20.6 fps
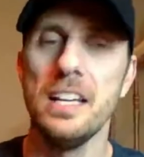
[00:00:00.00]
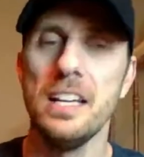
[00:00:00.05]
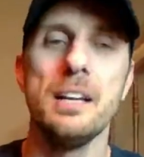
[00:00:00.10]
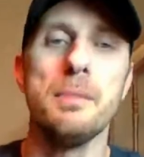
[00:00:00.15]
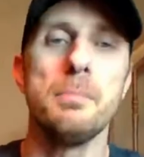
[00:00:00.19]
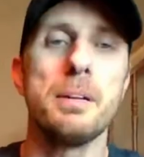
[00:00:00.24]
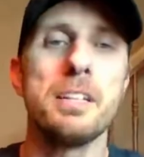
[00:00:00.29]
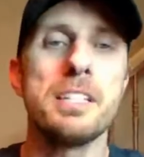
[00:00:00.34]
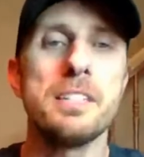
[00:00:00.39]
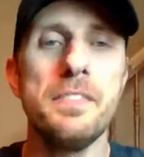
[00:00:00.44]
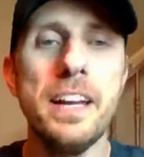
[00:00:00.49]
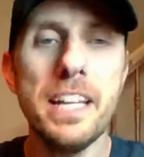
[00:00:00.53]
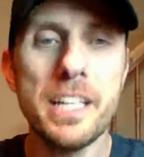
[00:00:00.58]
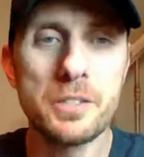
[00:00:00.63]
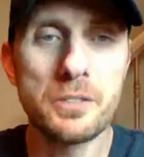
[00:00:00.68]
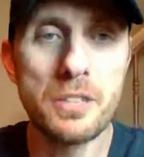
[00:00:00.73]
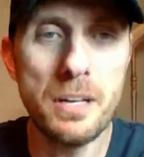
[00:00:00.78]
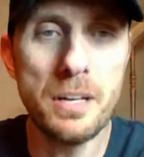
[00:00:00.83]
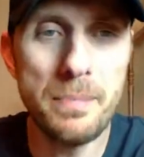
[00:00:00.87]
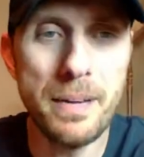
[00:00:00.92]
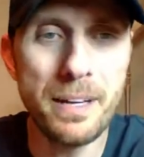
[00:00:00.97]
But it's a Vegas
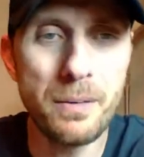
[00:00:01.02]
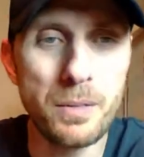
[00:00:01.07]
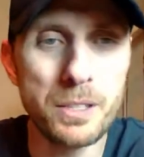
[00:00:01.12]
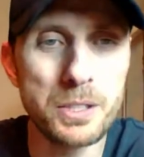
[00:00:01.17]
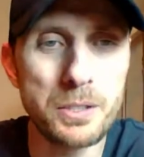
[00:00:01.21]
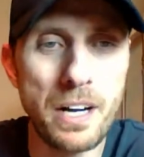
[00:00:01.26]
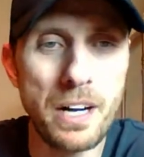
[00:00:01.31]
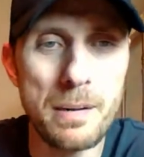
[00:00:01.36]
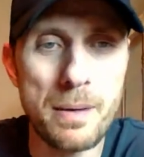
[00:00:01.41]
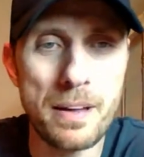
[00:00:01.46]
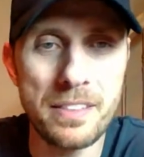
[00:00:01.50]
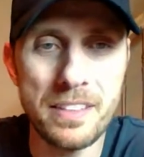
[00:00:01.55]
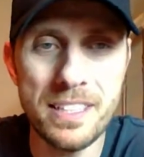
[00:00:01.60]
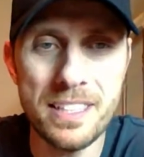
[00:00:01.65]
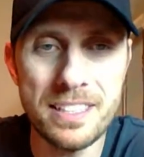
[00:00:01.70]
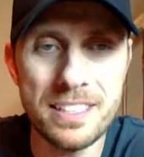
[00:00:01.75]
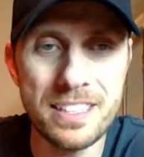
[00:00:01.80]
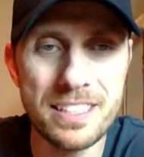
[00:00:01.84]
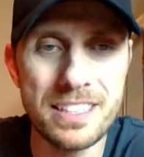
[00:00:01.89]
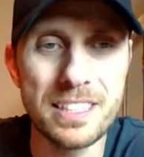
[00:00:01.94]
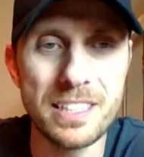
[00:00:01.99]
trip, and what's great about this
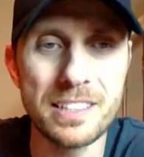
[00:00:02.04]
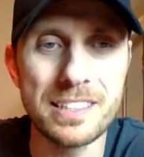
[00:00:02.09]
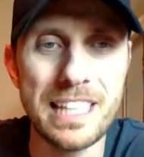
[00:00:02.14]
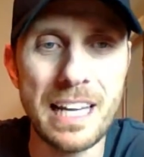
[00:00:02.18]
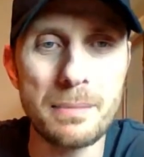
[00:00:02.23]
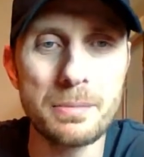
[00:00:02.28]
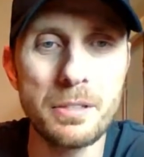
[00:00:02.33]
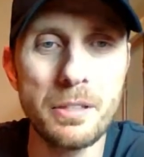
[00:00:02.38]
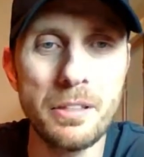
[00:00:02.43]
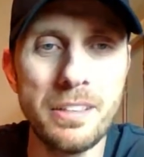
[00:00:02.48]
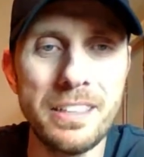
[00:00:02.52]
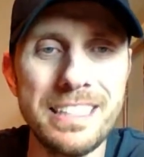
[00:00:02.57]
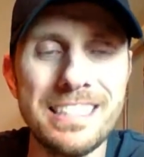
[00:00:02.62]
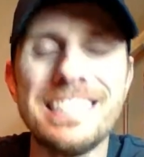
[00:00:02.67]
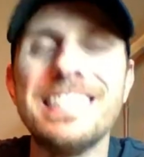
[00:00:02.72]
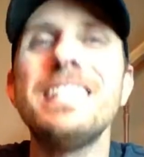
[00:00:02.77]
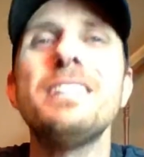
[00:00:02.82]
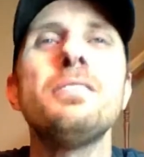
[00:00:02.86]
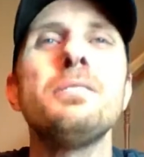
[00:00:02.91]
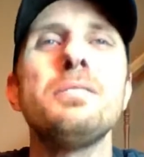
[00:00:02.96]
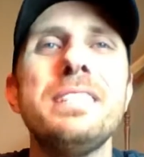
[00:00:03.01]
is there's absolutely
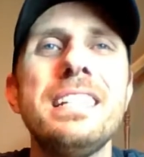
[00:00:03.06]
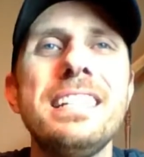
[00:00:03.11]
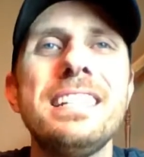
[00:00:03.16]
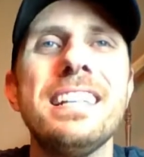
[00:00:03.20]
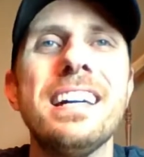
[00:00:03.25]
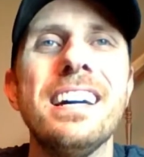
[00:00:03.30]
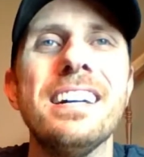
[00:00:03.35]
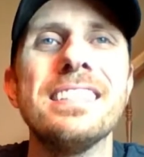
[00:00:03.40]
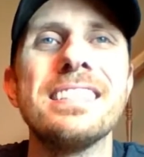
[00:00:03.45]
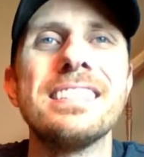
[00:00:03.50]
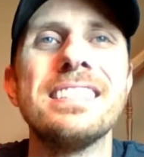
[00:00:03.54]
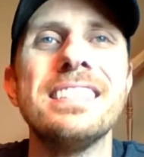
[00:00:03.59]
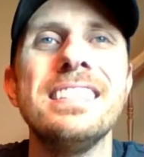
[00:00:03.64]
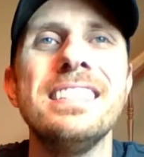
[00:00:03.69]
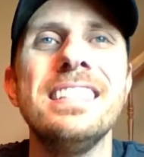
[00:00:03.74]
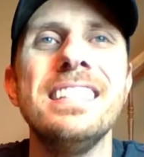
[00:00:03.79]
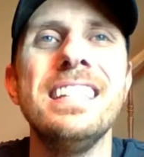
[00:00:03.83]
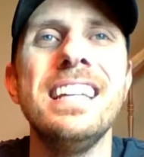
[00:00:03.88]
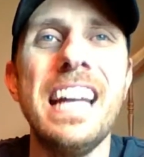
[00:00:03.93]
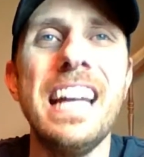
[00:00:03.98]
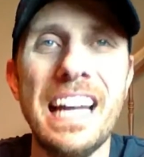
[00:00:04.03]
zero details.
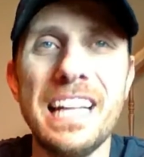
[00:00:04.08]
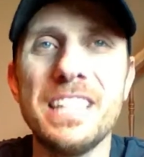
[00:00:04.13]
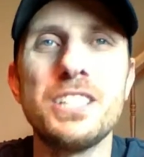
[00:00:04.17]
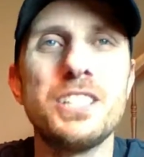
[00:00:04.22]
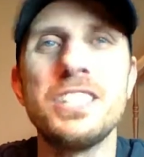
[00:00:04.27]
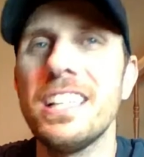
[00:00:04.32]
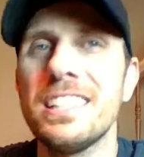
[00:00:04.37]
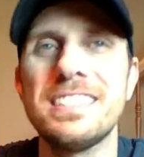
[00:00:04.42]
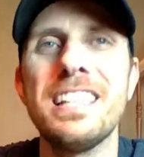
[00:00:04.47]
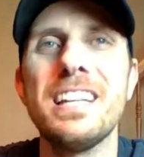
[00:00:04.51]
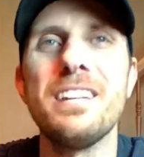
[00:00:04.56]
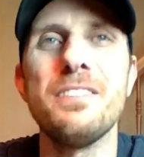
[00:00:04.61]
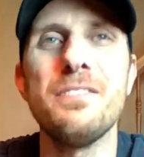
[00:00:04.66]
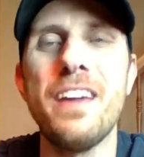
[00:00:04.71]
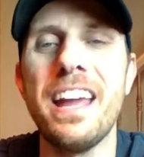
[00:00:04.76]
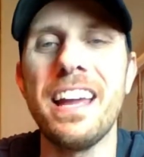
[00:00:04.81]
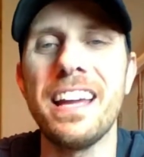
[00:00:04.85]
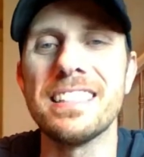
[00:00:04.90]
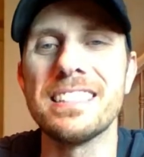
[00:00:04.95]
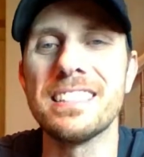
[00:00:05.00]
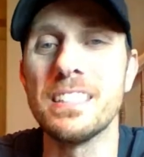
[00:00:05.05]
It's just in
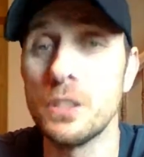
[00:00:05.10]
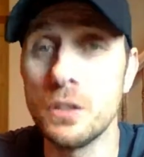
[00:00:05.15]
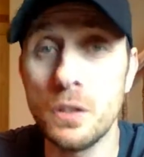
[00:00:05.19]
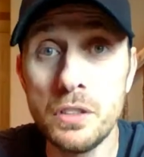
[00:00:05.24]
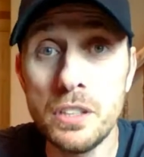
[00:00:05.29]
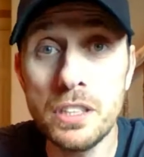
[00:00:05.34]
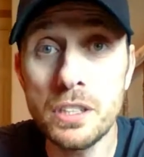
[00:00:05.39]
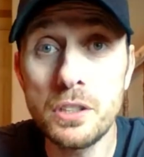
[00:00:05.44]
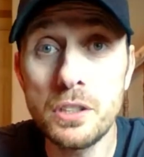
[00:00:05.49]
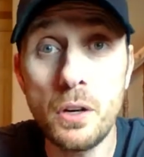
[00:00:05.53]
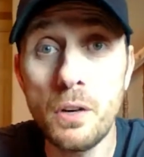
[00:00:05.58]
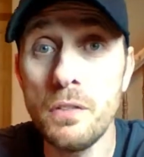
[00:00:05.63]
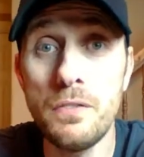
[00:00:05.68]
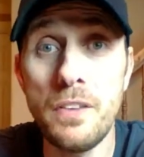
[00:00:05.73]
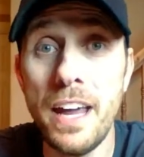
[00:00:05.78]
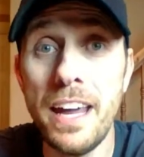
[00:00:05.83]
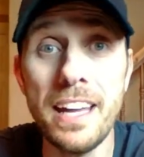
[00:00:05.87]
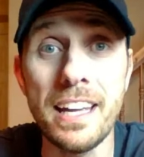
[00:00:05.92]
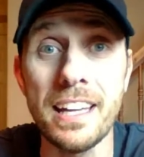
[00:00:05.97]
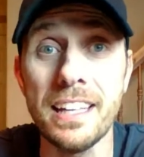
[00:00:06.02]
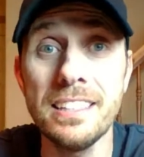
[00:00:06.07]
Vegas. So just go to
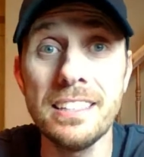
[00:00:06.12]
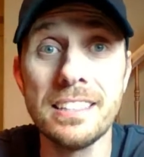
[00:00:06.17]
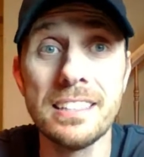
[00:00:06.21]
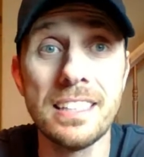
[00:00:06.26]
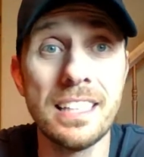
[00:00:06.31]
Vegas